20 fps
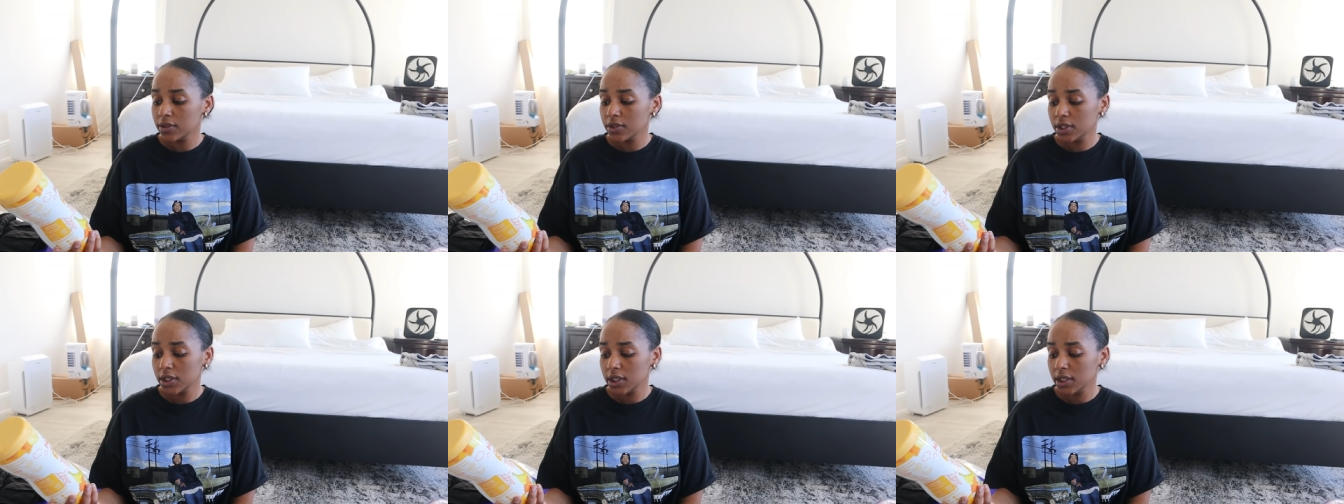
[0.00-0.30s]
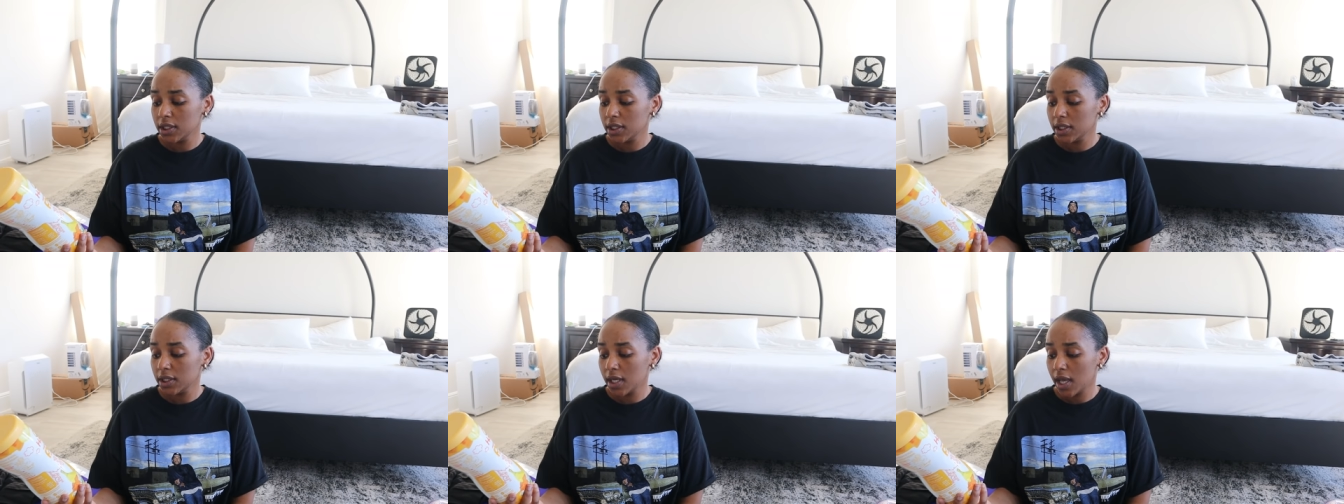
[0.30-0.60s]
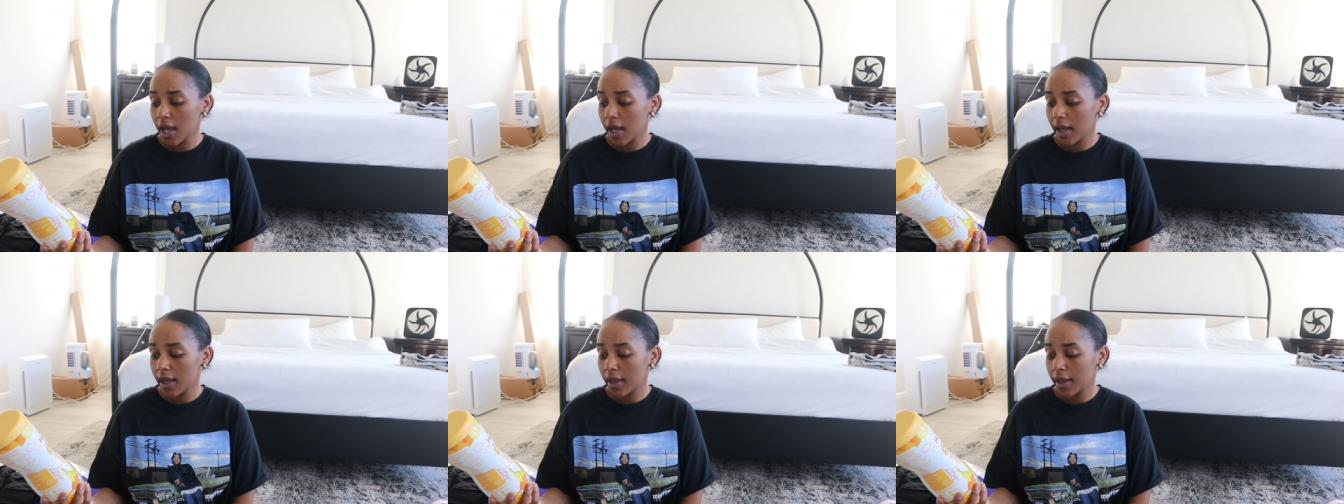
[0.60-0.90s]
she
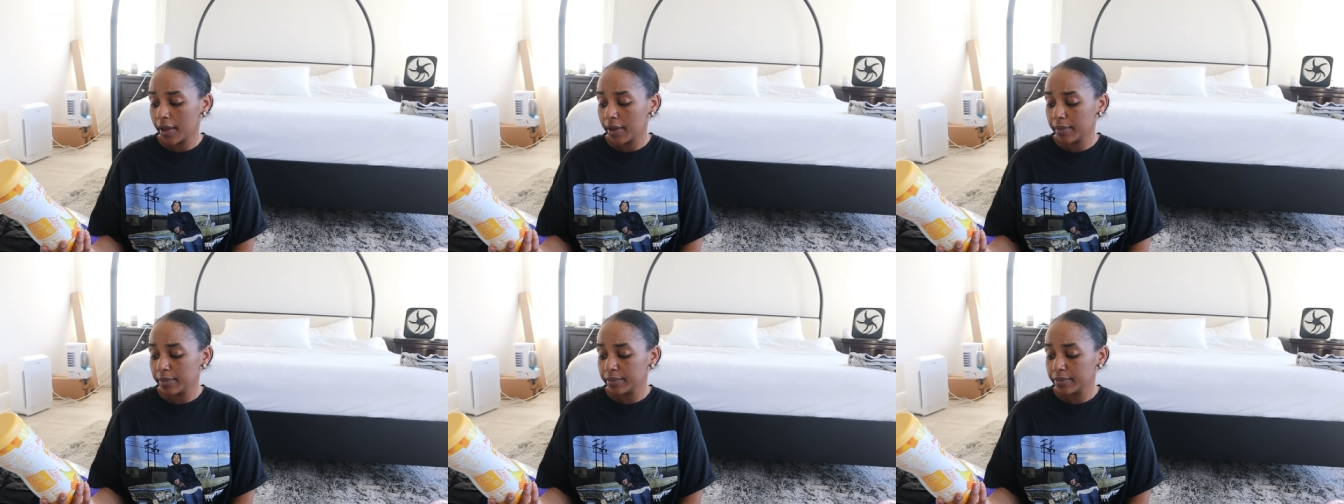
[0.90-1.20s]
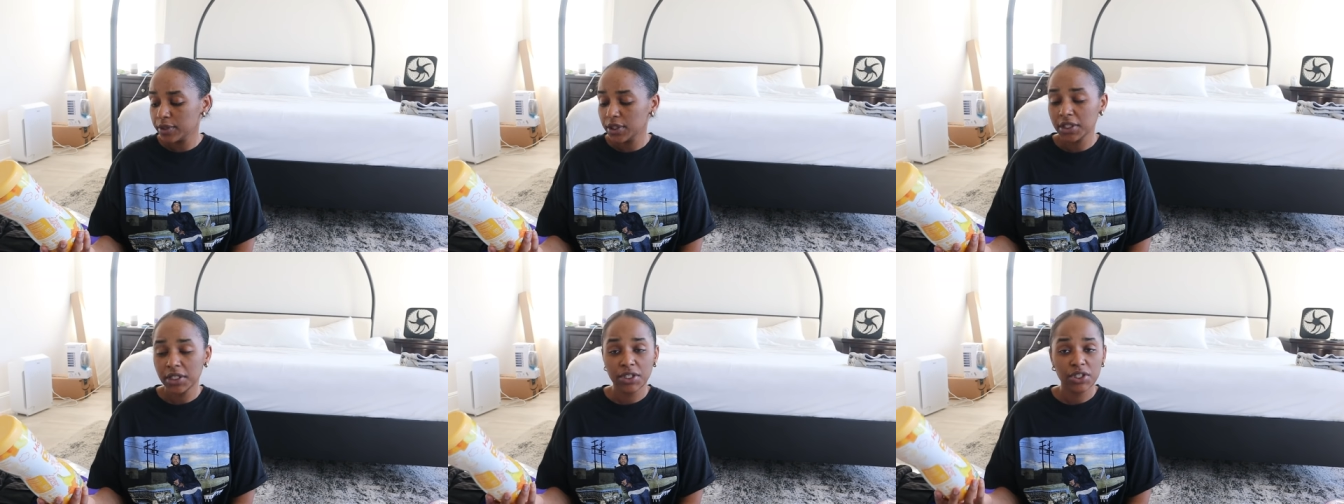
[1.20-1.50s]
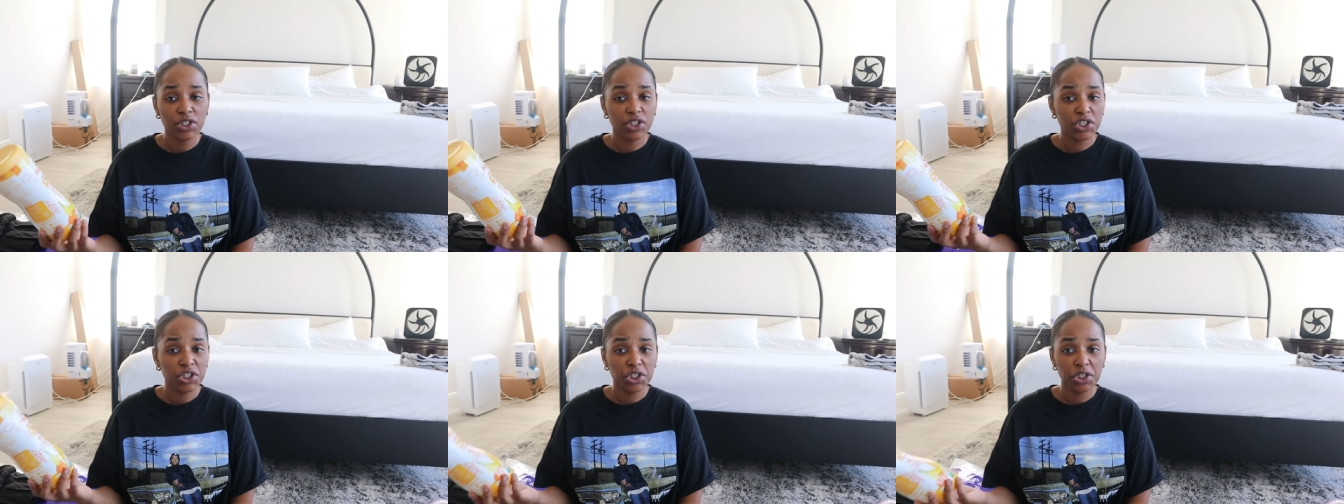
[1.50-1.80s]
um, she
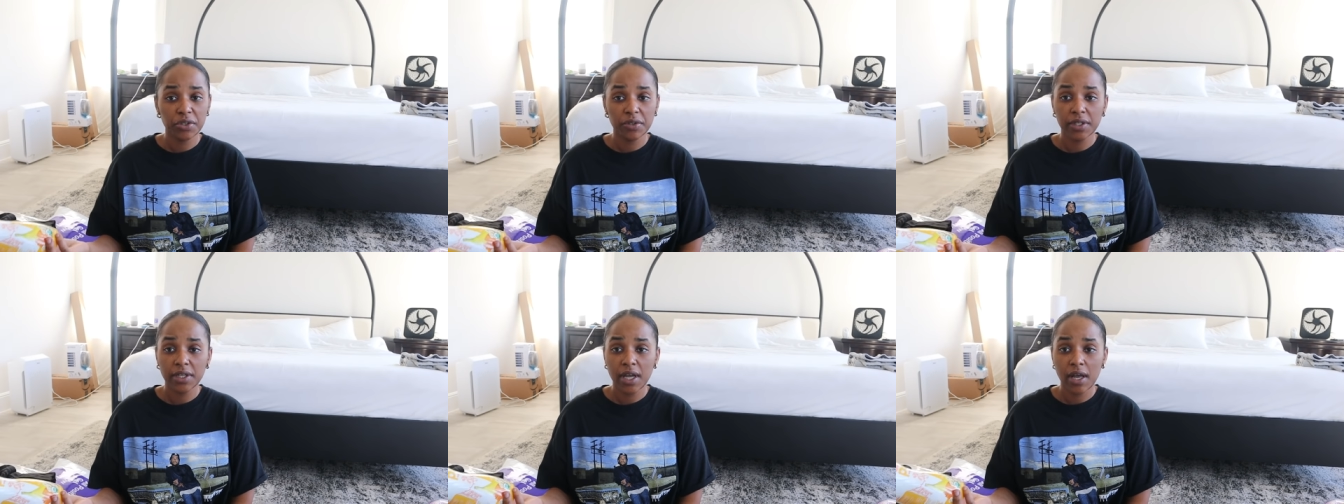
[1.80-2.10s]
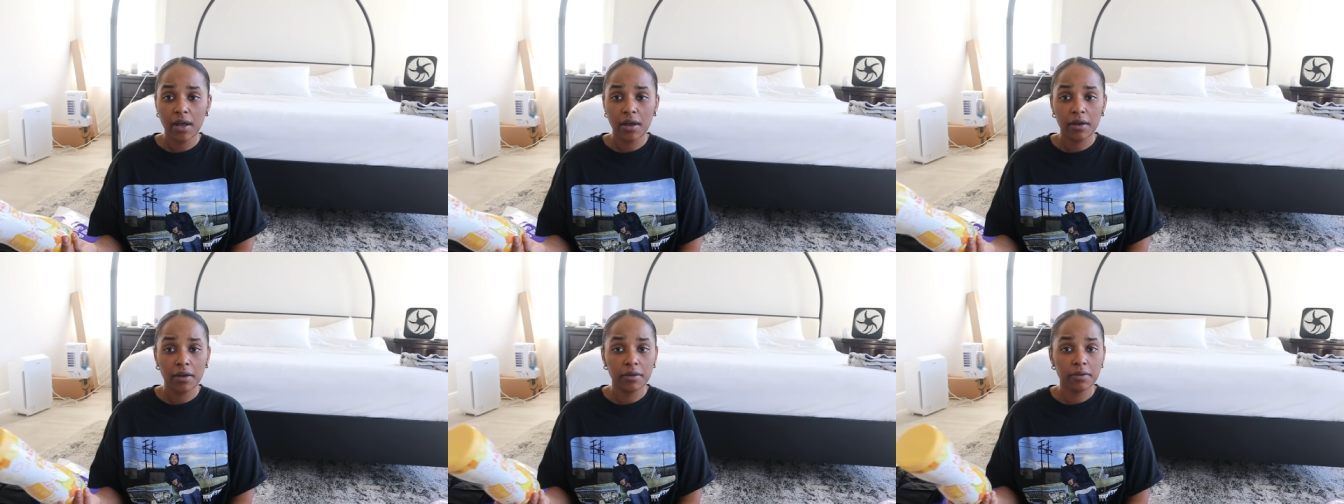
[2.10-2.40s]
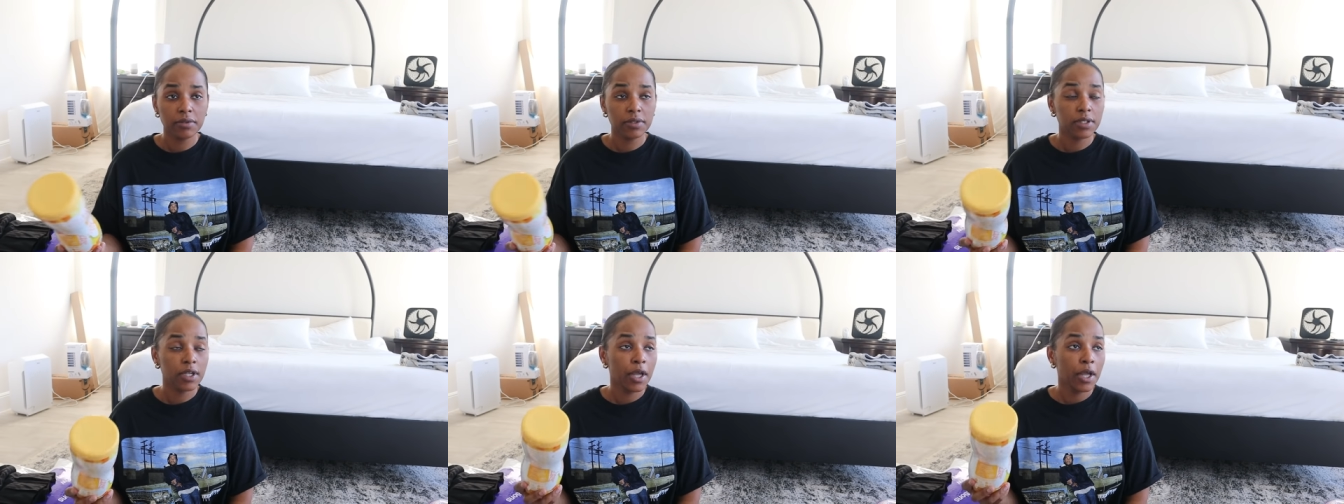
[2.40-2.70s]
eats
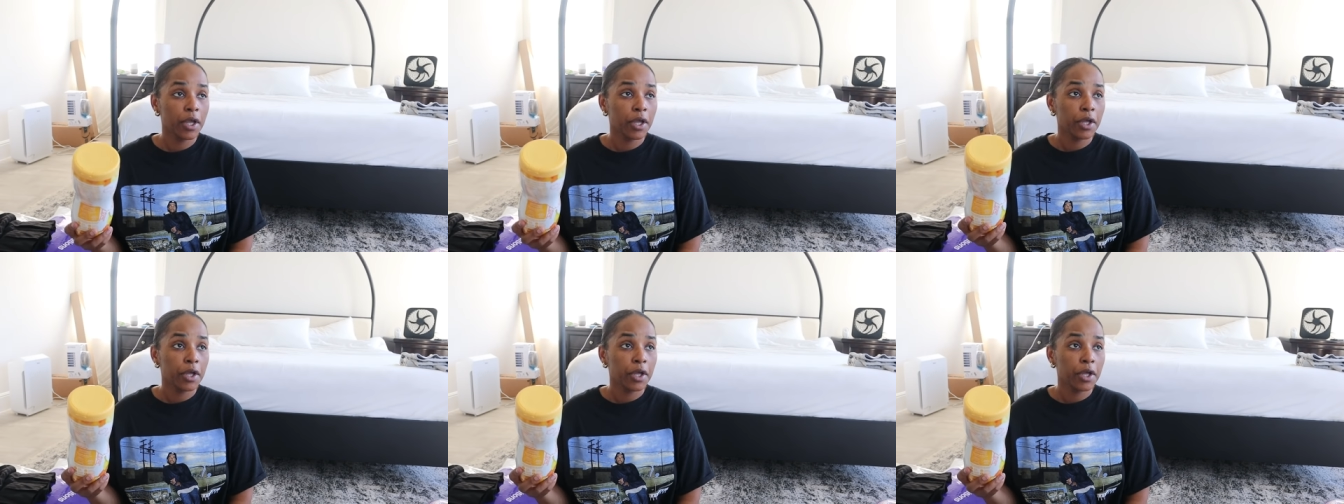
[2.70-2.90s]
Cheerios,